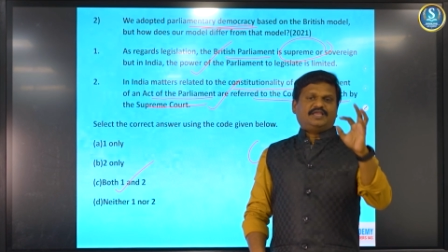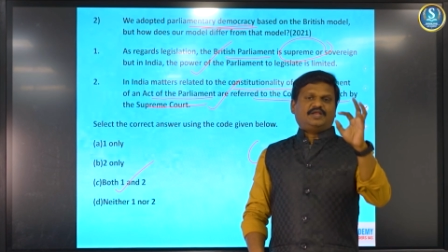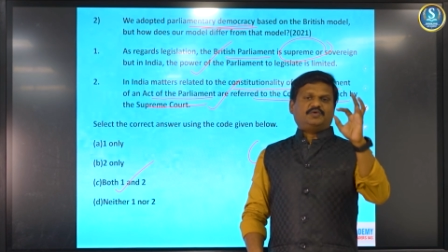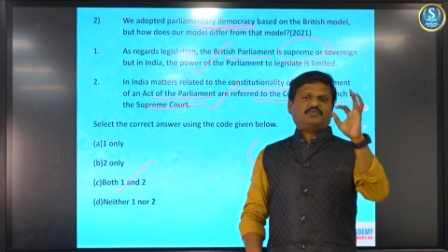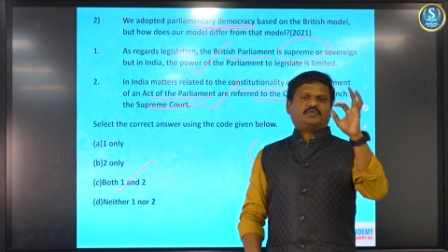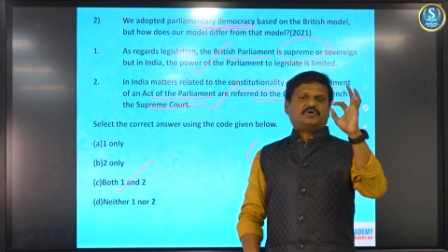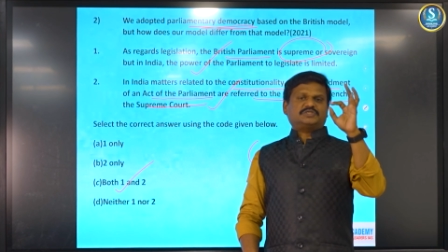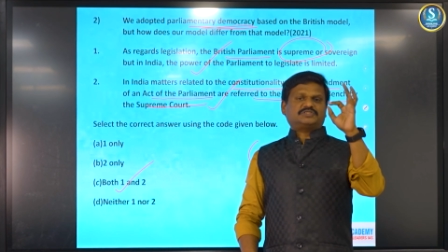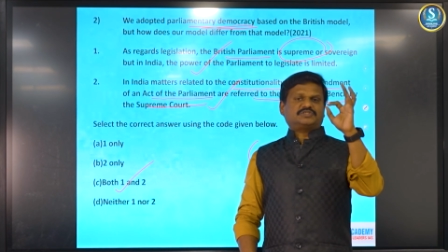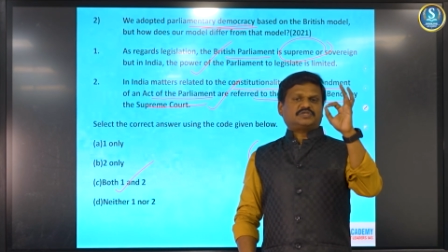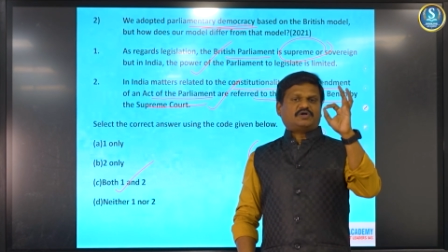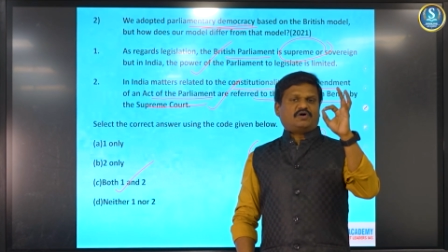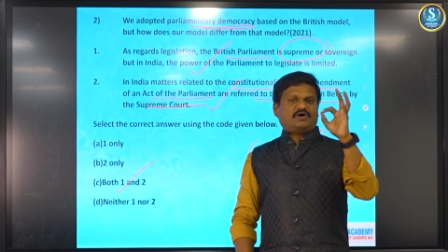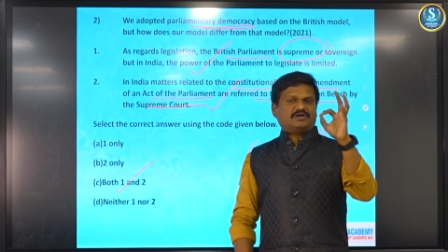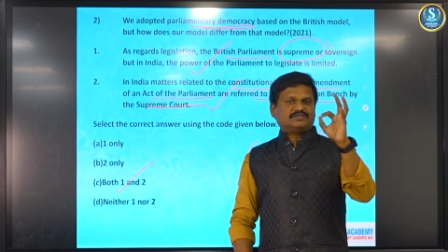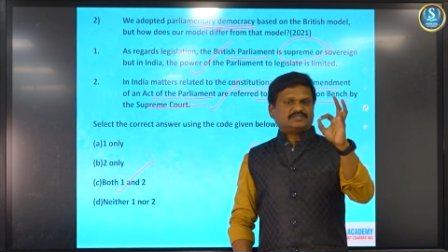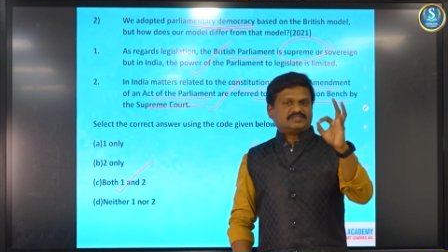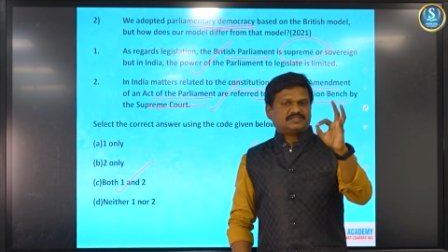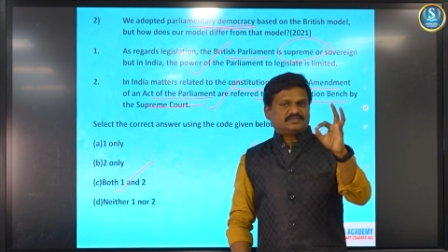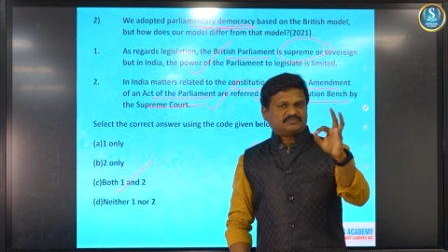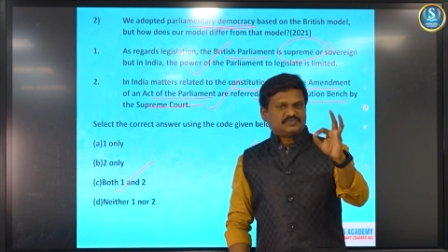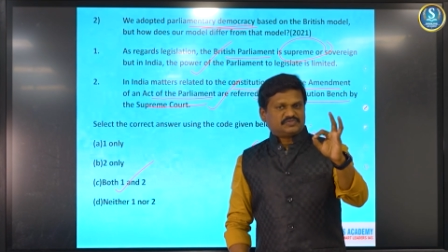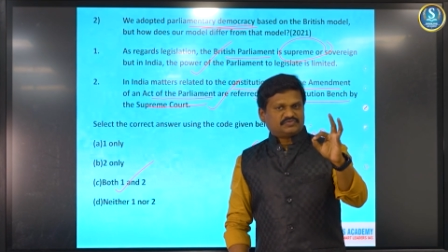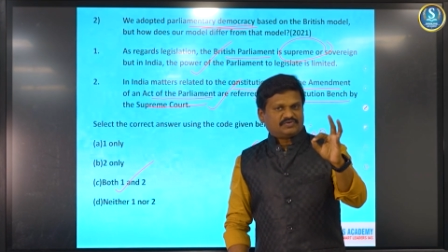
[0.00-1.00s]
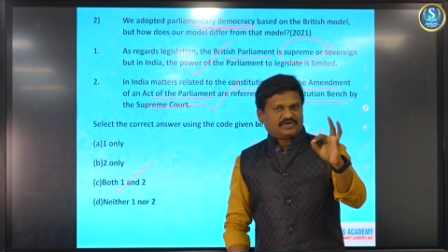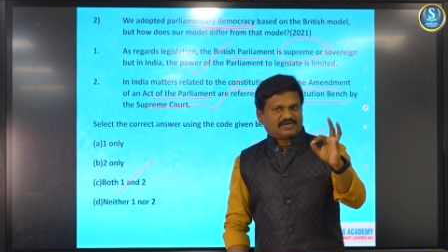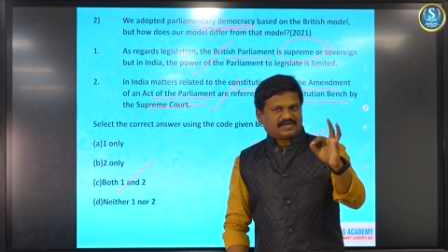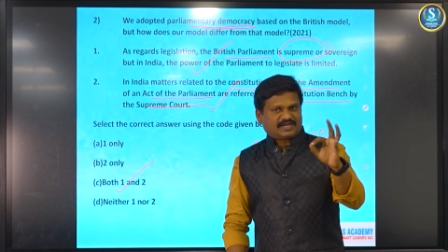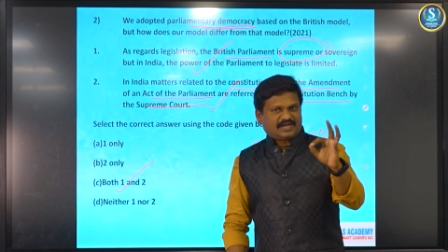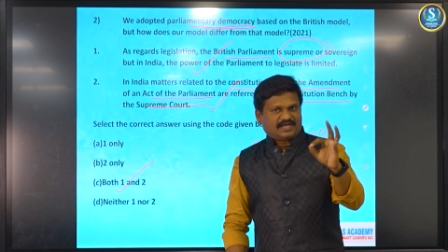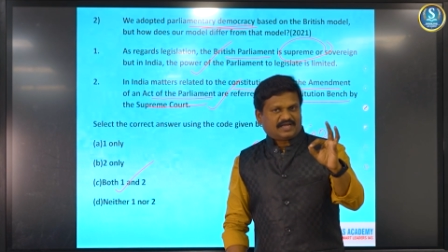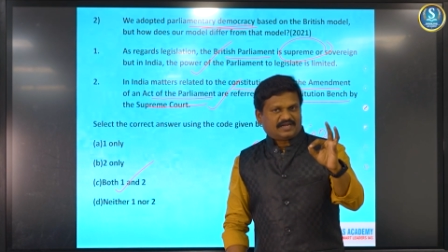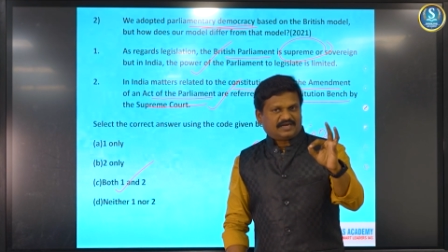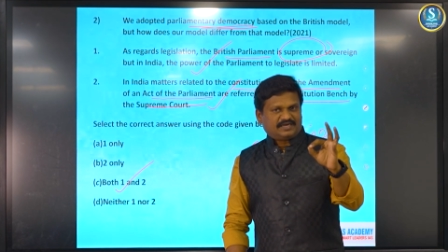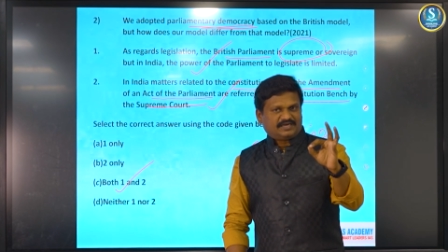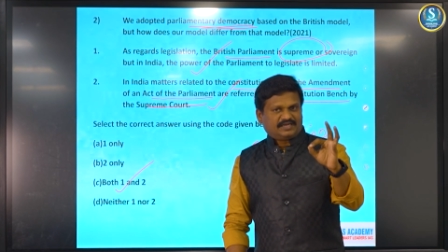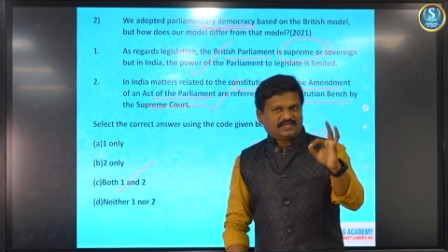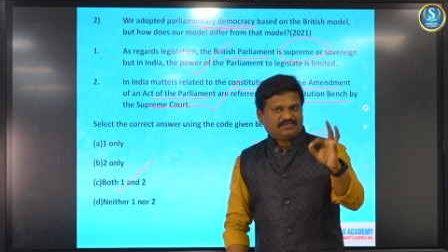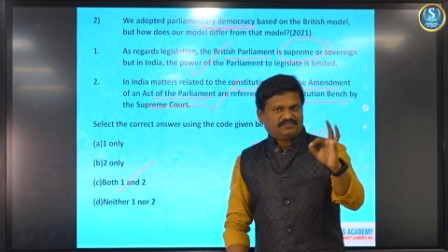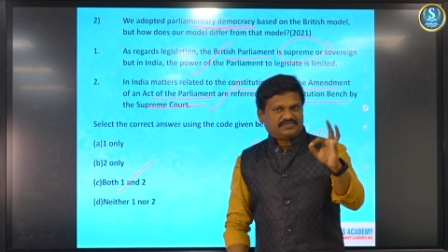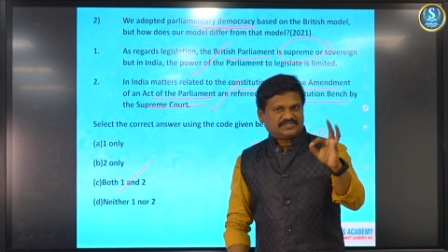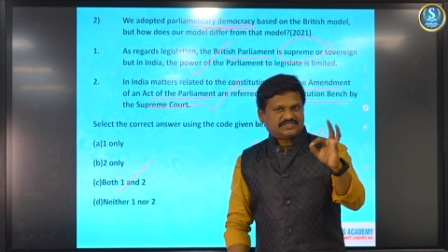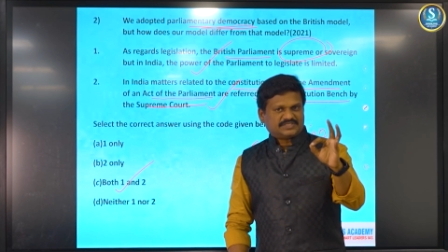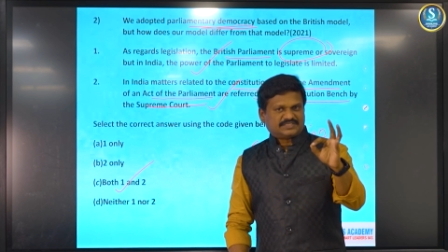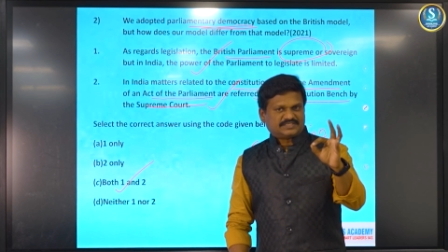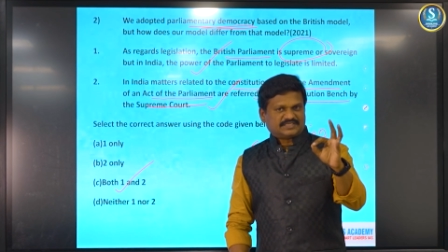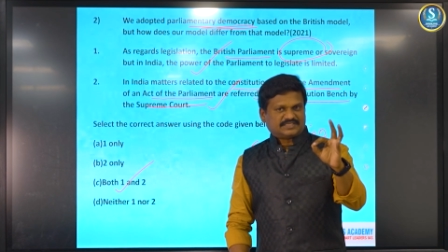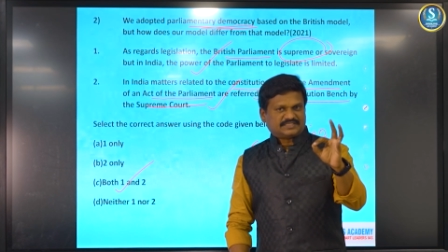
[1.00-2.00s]
it was conceptual clarity which
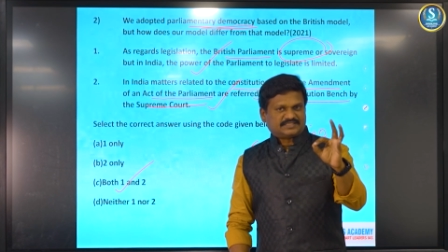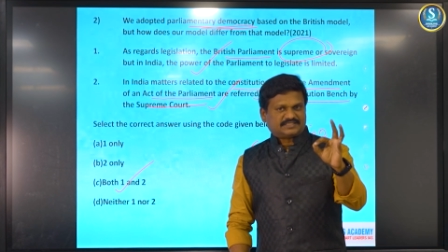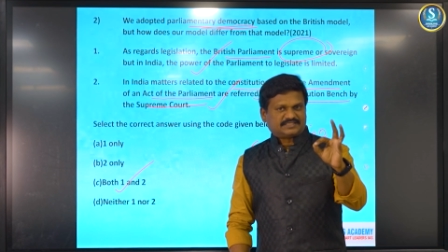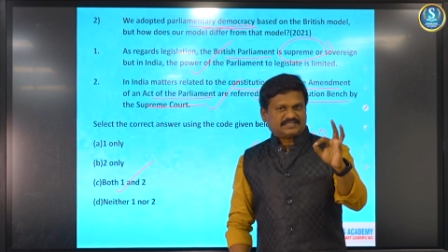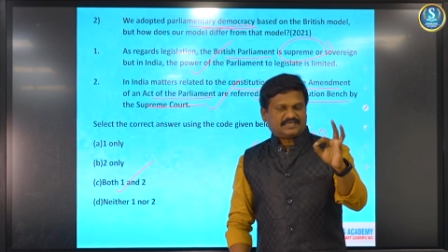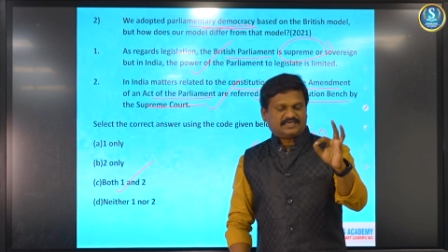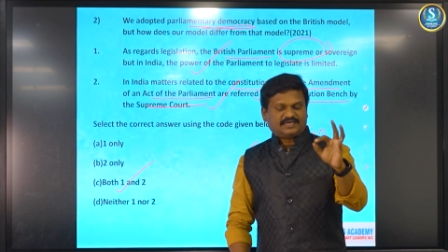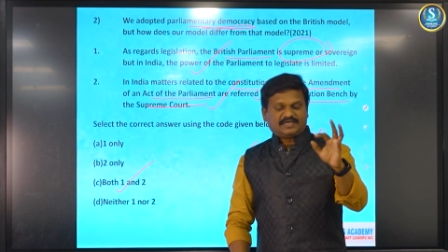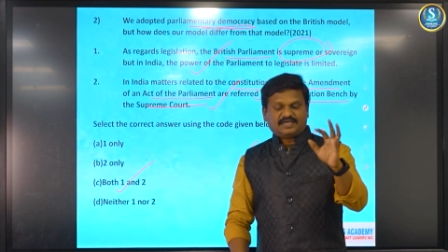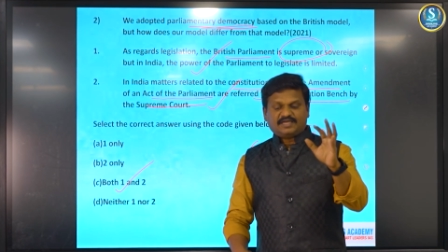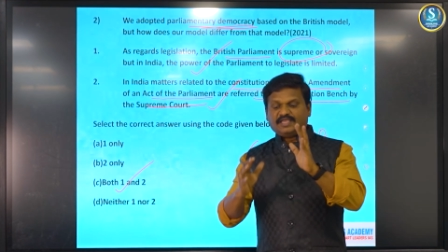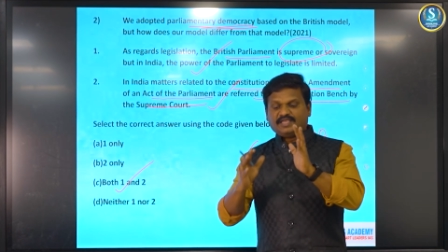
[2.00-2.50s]
is tested.